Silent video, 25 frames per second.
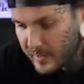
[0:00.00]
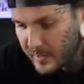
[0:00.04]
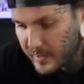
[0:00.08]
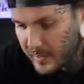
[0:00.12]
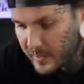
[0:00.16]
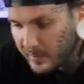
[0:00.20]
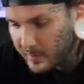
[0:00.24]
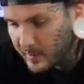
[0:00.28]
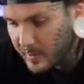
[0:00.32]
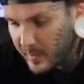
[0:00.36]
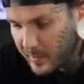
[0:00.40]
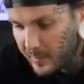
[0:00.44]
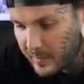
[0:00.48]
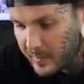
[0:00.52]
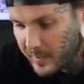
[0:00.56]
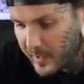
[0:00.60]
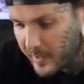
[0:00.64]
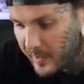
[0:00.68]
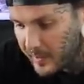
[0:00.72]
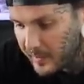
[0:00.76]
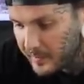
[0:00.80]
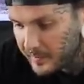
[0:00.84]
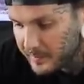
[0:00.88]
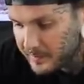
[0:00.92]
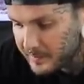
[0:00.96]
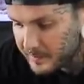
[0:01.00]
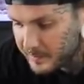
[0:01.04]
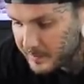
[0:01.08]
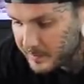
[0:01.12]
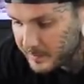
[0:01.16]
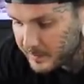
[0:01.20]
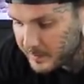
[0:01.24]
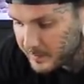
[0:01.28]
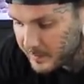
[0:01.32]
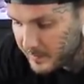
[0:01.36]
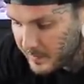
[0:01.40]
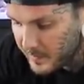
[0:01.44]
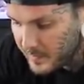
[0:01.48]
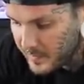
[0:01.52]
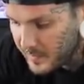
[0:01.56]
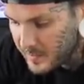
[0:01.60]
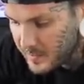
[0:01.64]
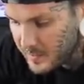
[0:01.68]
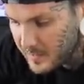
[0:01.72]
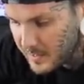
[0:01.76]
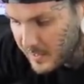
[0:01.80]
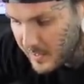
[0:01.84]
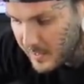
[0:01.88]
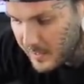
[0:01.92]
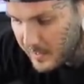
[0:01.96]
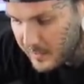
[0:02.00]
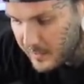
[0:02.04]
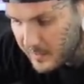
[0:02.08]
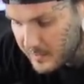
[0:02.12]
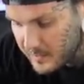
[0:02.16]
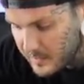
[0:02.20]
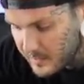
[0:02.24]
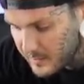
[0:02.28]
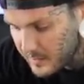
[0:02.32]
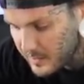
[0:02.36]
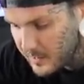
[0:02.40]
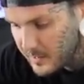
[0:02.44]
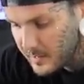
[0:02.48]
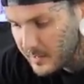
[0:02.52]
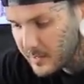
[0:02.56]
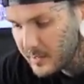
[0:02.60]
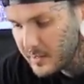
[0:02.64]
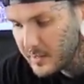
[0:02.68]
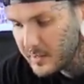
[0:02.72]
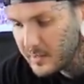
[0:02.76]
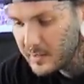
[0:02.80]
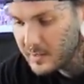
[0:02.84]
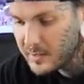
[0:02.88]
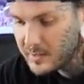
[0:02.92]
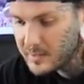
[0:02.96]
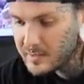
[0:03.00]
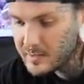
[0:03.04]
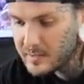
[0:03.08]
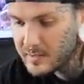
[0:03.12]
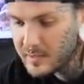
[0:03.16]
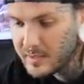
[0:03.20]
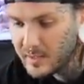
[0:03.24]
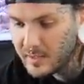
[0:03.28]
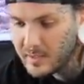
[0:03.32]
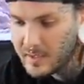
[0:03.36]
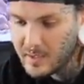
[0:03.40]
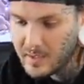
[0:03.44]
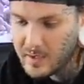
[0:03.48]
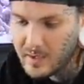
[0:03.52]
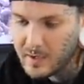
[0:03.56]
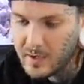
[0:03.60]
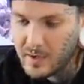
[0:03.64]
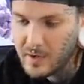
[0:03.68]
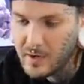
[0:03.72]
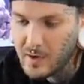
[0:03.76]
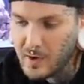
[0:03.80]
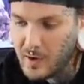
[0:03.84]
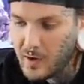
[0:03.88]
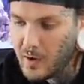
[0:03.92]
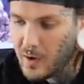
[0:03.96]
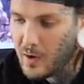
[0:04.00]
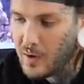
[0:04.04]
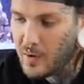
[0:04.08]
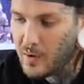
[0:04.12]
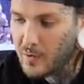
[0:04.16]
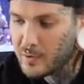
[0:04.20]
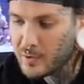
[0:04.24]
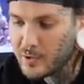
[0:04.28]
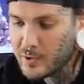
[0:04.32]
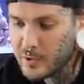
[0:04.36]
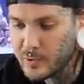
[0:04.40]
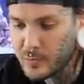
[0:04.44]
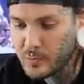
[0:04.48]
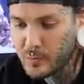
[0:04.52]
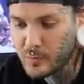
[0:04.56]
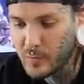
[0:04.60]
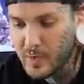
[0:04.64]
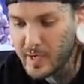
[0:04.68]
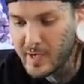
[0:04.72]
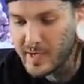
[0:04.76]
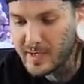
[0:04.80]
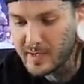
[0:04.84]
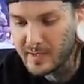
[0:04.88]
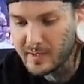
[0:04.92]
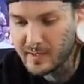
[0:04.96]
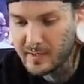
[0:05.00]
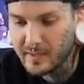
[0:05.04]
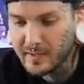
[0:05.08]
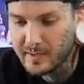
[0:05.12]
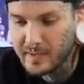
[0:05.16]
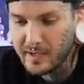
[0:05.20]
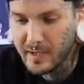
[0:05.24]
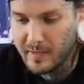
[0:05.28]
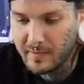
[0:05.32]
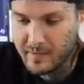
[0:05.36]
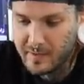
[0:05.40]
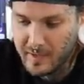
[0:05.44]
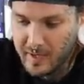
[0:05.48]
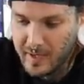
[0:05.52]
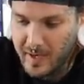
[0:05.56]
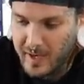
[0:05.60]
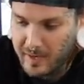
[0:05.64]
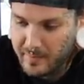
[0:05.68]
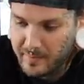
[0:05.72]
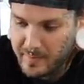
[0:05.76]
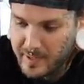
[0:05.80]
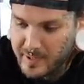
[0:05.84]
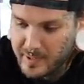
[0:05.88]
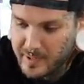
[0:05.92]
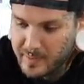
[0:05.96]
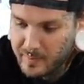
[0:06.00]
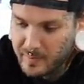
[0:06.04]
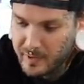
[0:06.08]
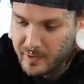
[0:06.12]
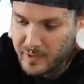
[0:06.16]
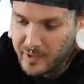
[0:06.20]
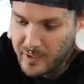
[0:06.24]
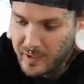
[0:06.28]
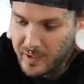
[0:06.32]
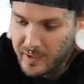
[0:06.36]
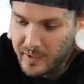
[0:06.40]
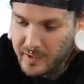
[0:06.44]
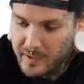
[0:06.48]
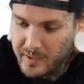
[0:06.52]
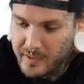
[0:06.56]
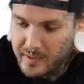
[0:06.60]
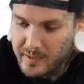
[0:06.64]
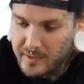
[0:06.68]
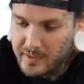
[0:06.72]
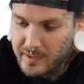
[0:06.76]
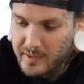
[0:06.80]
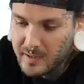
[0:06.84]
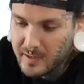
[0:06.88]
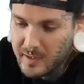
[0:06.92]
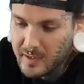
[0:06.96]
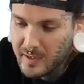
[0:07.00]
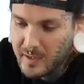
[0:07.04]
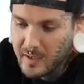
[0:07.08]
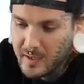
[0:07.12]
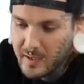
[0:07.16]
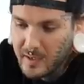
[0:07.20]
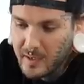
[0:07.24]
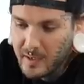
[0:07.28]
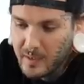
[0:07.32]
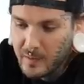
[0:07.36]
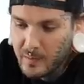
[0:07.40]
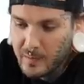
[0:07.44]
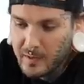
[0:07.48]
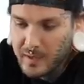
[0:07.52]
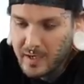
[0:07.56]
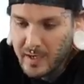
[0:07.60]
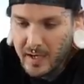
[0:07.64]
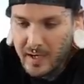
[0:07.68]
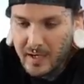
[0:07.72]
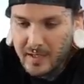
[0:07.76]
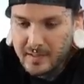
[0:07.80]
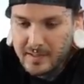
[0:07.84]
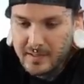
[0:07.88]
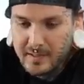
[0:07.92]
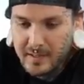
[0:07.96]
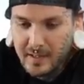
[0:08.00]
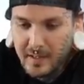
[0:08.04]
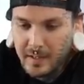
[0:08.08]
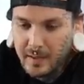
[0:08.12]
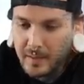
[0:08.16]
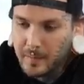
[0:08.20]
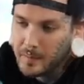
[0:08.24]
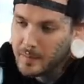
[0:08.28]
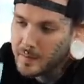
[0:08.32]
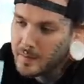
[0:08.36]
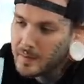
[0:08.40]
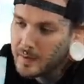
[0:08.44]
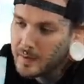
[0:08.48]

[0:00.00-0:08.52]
and let him come out. See how this is. Oh, sweet. Kevin gave me some goodies. We got some